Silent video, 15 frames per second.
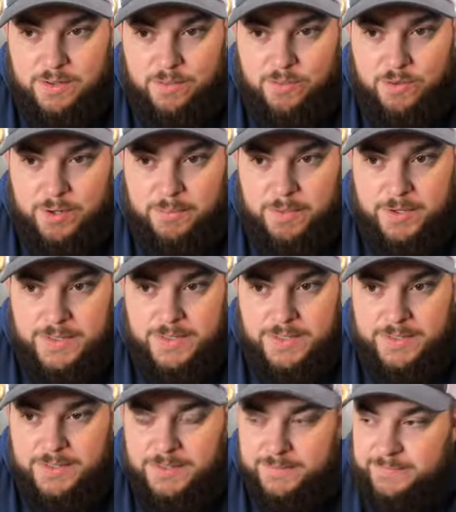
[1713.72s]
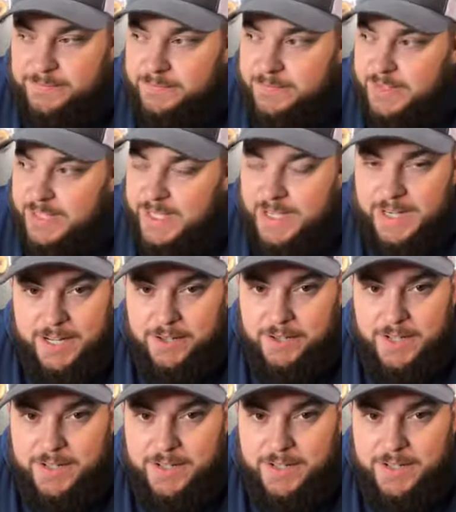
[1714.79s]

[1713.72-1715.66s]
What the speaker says: One person, God, I don't know